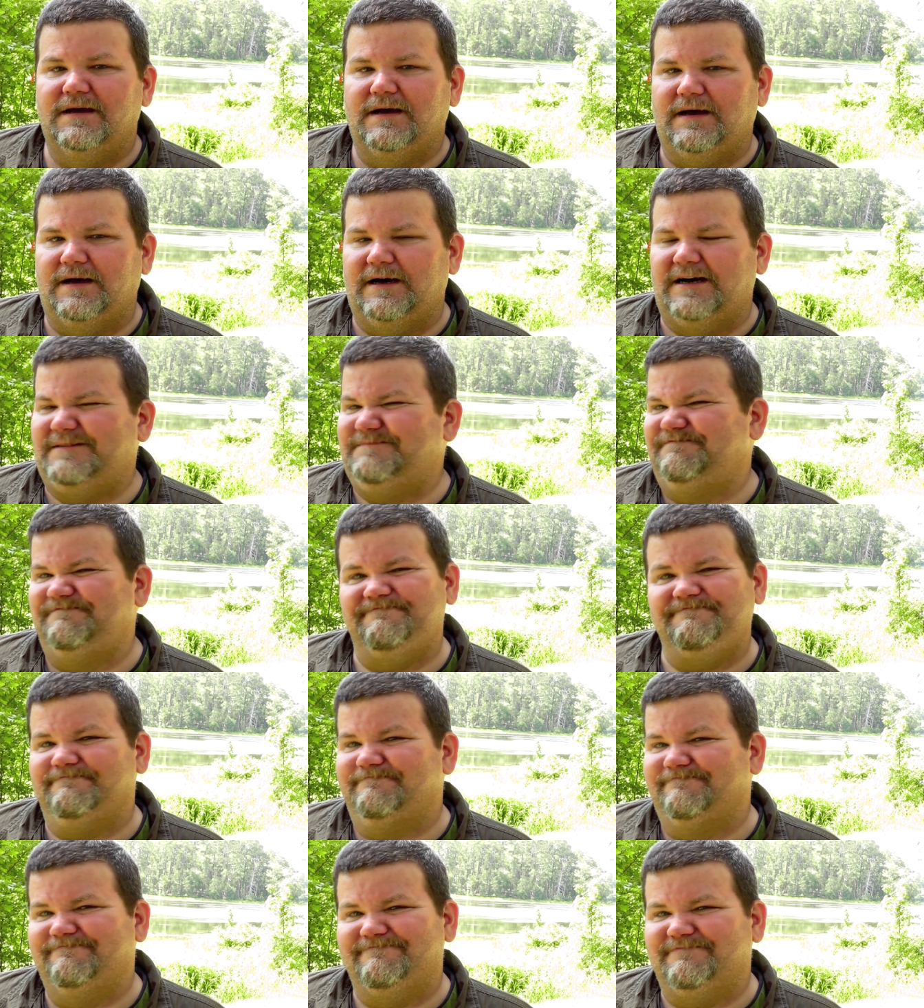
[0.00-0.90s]
Um,
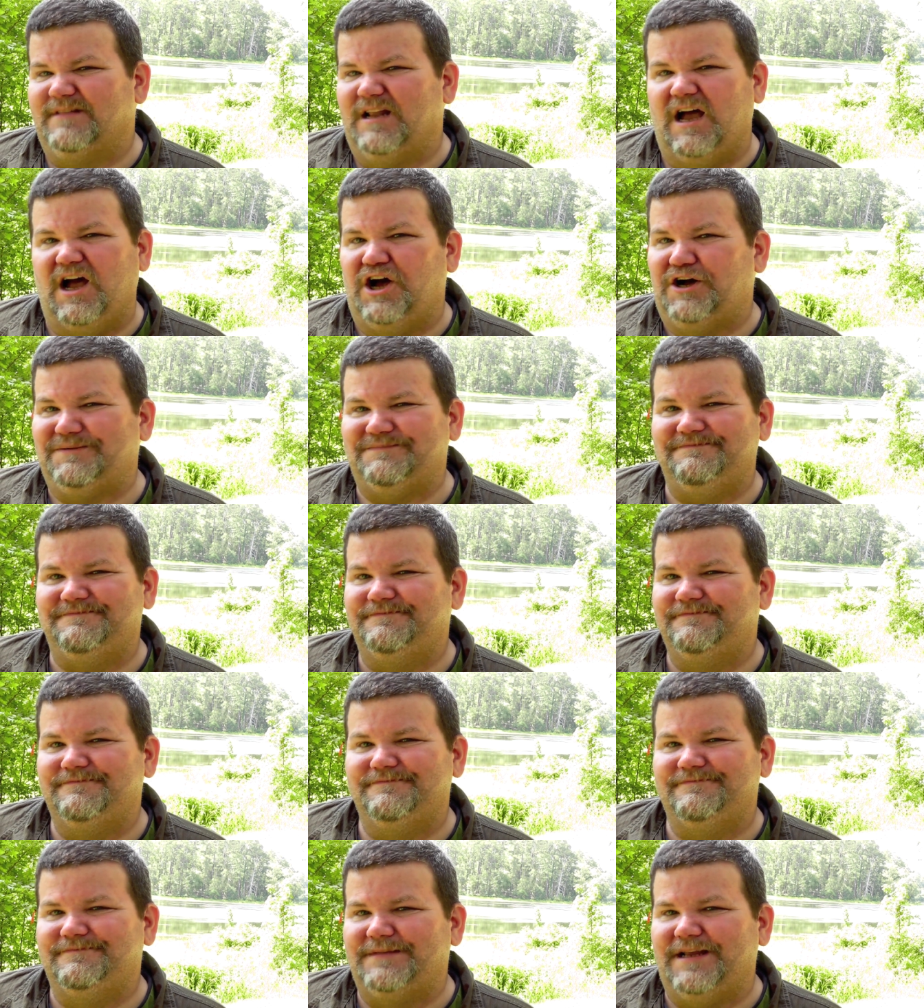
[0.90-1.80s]
no,
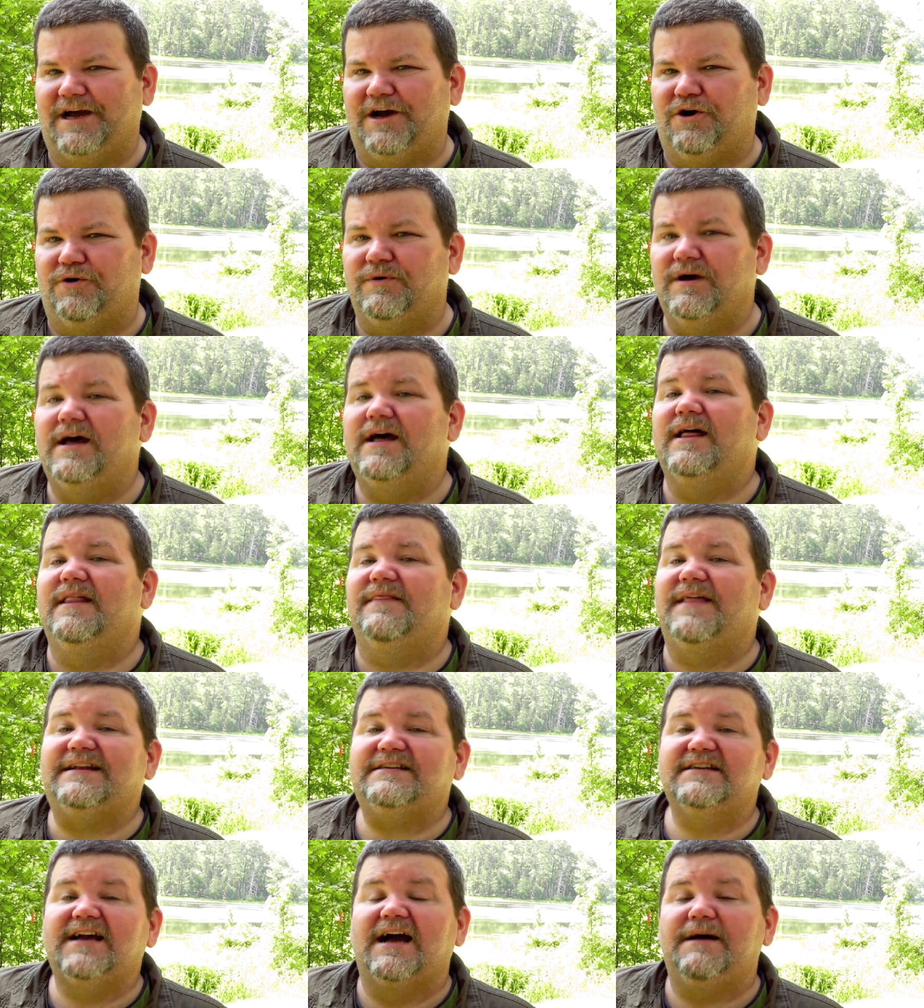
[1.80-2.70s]
no.
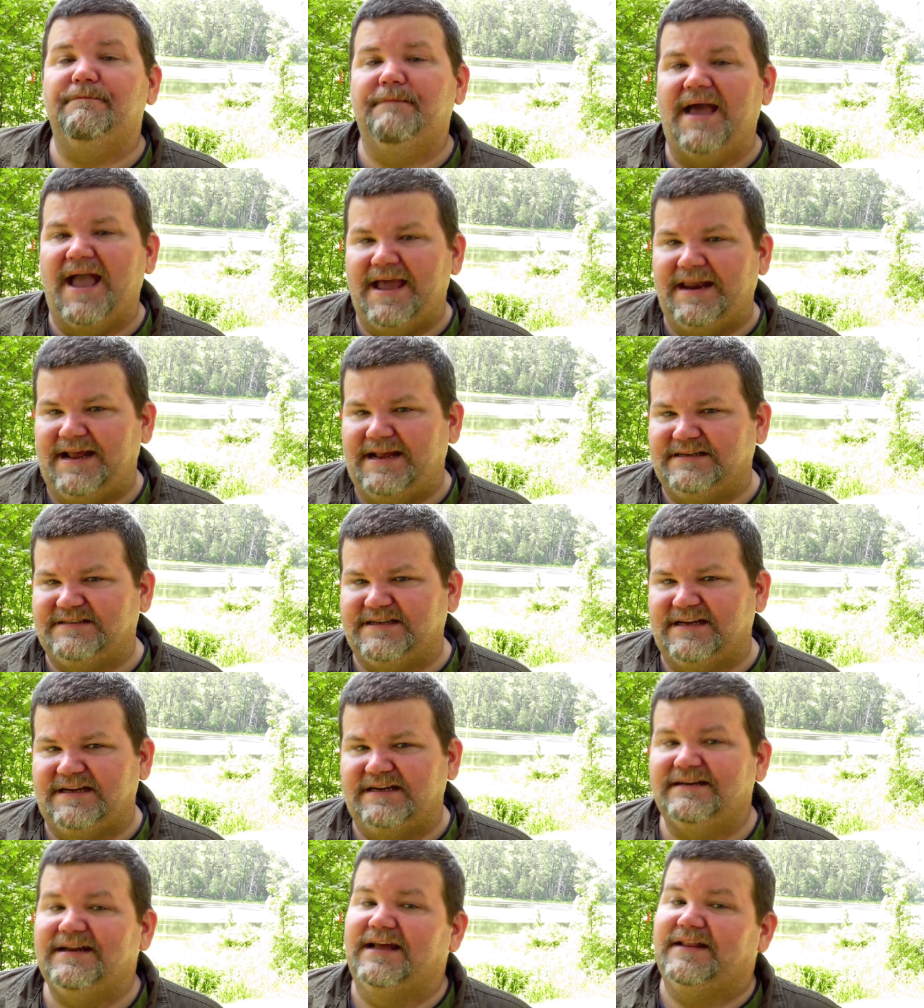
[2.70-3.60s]
That's got mayonnaise
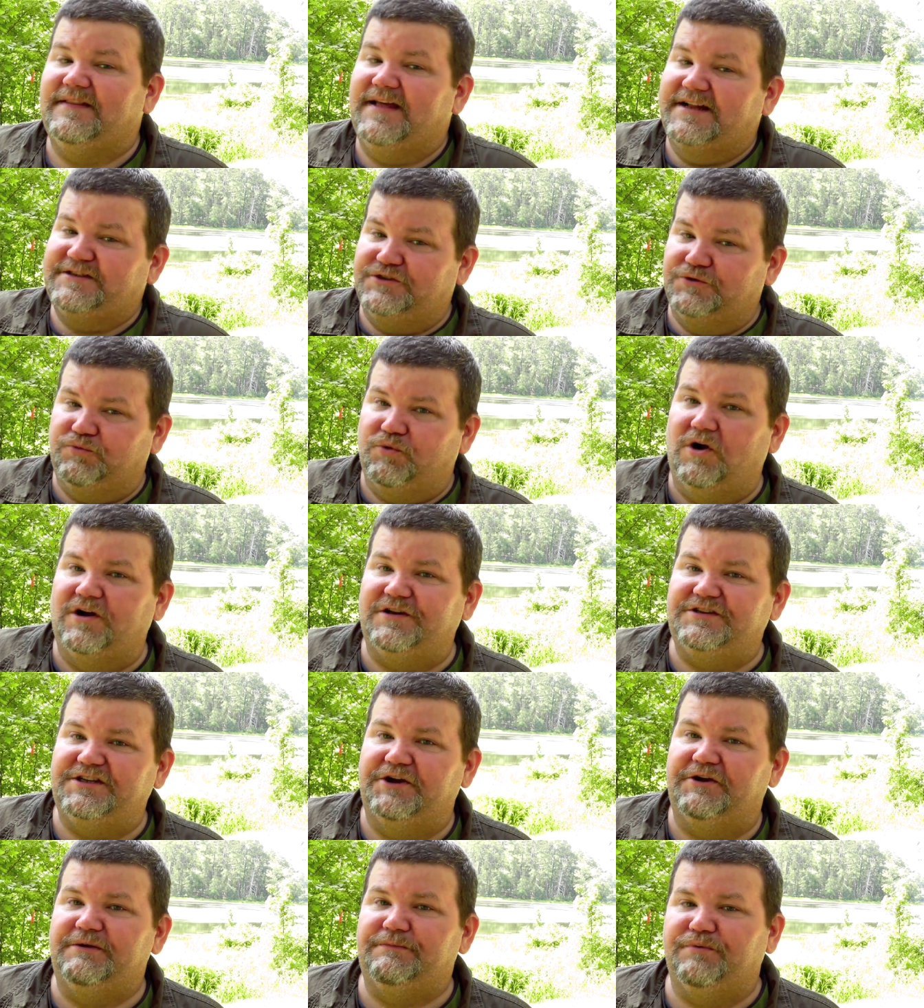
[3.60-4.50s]
in it, and that's a raw
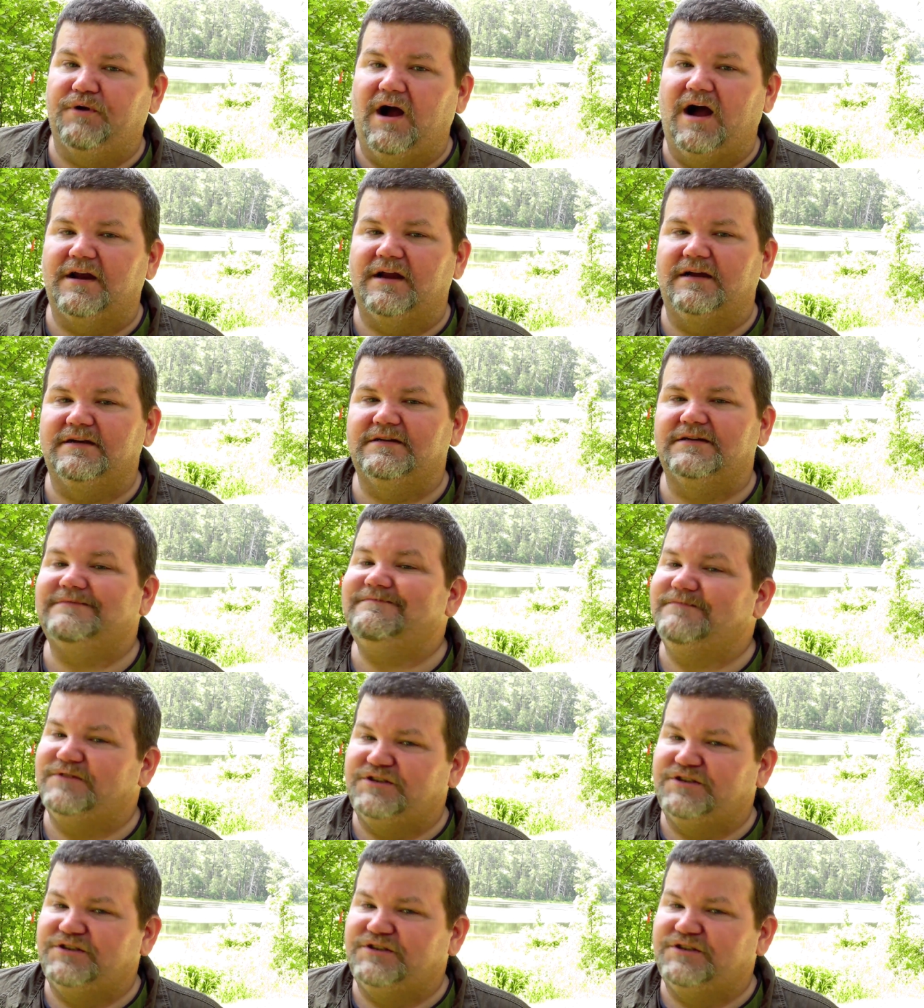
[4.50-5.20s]
dairy product.